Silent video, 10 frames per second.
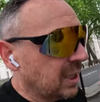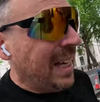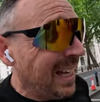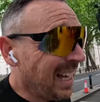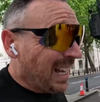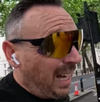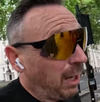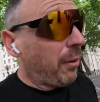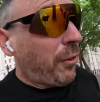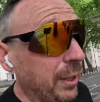And
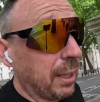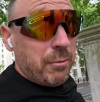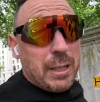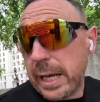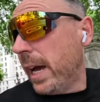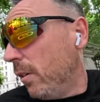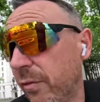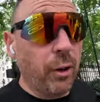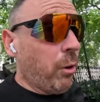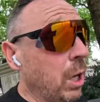I find that really
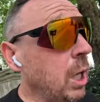helpful